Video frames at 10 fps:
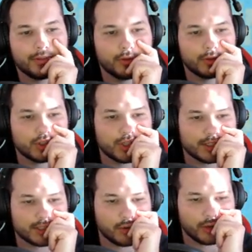So it's
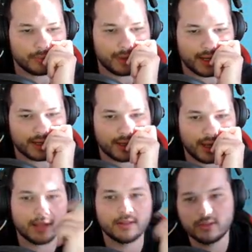just going back
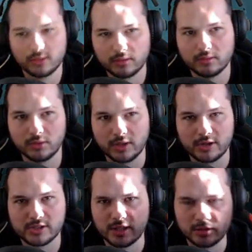and to the
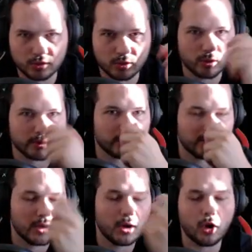other side, to the north.